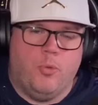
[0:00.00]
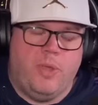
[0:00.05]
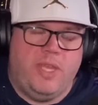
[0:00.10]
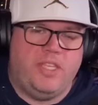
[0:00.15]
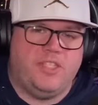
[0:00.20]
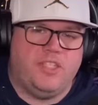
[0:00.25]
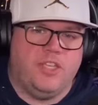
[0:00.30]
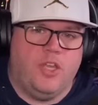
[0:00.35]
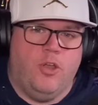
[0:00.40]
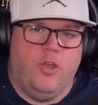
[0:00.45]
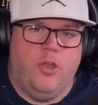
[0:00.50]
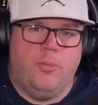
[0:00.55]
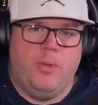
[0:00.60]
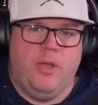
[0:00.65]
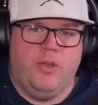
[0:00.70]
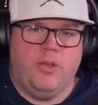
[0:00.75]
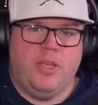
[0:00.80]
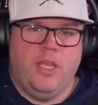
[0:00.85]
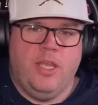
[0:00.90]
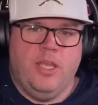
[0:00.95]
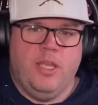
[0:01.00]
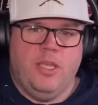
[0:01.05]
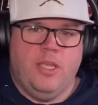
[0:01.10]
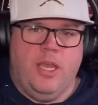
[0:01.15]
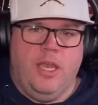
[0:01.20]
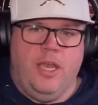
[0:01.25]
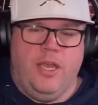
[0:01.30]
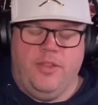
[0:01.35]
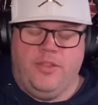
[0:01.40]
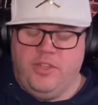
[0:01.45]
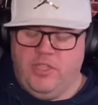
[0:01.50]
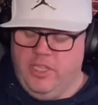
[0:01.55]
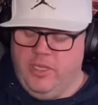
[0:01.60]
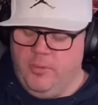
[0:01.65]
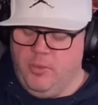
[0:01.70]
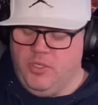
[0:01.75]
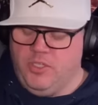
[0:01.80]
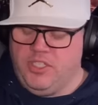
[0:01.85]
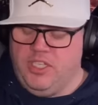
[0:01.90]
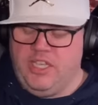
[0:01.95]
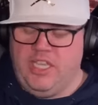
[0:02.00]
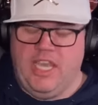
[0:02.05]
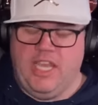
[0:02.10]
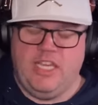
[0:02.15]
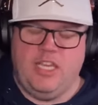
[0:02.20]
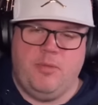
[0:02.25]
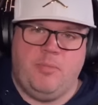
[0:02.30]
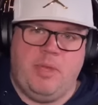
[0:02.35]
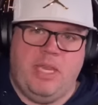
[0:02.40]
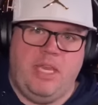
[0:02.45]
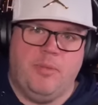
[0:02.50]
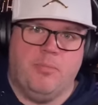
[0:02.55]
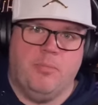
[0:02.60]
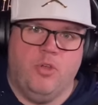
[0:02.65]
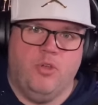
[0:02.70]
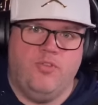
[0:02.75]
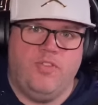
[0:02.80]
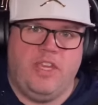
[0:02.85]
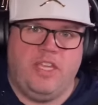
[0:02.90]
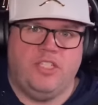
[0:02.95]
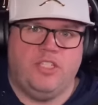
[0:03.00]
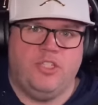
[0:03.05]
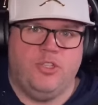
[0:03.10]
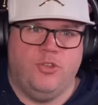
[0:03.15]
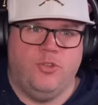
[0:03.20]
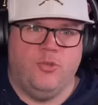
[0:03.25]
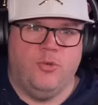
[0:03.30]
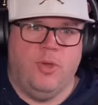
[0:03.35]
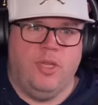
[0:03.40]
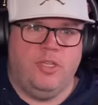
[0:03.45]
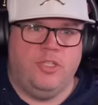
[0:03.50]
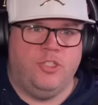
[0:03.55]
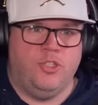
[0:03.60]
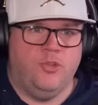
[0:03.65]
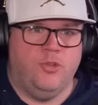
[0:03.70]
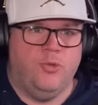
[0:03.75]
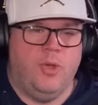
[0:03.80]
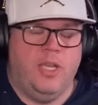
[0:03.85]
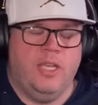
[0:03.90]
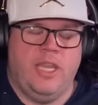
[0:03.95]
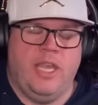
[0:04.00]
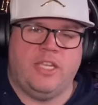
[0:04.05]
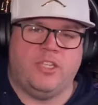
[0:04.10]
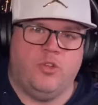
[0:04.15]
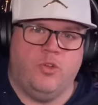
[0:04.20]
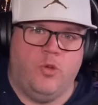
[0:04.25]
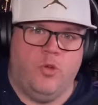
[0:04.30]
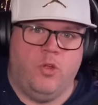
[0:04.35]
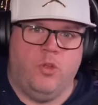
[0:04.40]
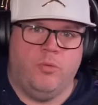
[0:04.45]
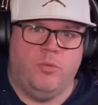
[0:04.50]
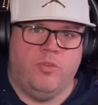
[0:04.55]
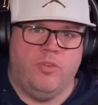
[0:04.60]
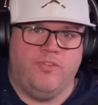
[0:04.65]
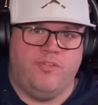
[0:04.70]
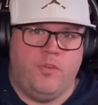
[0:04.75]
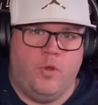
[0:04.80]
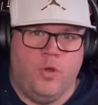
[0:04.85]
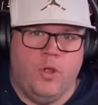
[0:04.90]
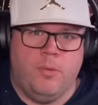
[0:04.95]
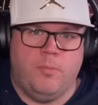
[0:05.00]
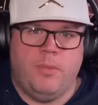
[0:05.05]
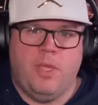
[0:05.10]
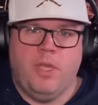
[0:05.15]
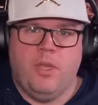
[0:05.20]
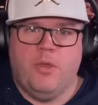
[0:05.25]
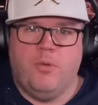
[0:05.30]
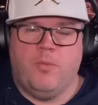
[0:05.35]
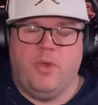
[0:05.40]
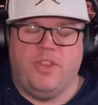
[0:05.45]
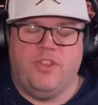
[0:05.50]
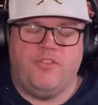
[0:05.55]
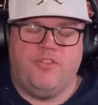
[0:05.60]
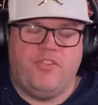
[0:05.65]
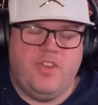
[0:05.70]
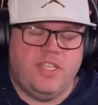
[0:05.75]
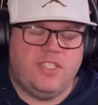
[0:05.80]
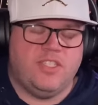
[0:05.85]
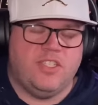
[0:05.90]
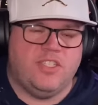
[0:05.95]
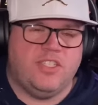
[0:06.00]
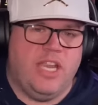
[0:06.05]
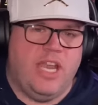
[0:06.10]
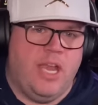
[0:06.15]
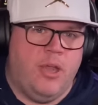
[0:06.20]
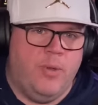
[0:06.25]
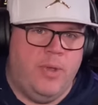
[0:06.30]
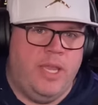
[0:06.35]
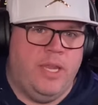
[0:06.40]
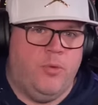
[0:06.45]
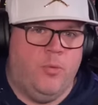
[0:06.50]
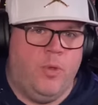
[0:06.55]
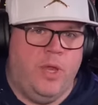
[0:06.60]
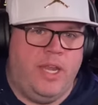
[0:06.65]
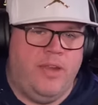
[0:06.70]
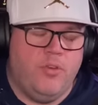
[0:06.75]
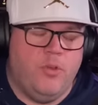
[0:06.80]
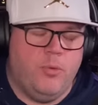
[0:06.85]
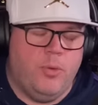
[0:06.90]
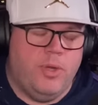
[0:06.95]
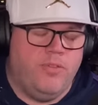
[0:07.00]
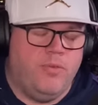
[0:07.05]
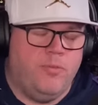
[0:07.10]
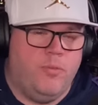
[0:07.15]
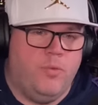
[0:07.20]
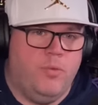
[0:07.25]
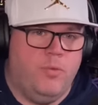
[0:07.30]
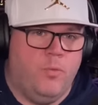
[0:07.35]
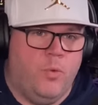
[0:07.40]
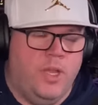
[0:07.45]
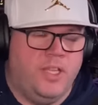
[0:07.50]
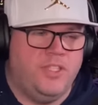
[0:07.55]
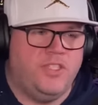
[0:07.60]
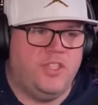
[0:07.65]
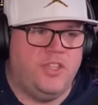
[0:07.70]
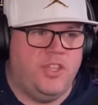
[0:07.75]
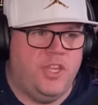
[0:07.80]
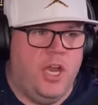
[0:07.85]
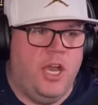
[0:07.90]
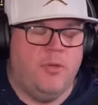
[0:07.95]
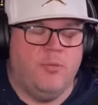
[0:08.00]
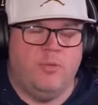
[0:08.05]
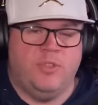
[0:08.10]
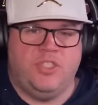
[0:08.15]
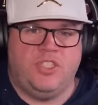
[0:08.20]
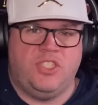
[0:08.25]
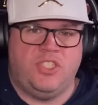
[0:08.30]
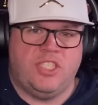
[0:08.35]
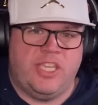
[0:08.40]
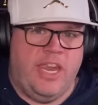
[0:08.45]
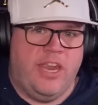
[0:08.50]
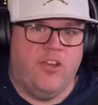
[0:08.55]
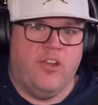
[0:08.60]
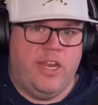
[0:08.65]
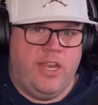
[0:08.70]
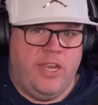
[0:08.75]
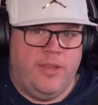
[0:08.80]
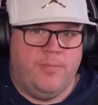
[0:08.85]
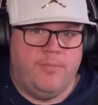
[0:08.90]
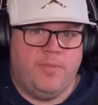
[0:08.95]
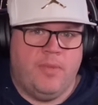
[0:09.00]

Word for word: weeks ago about uh, the Liberals and the NDP moving to do electoral reform. Well, the fix is now in. What everyone once thought was scary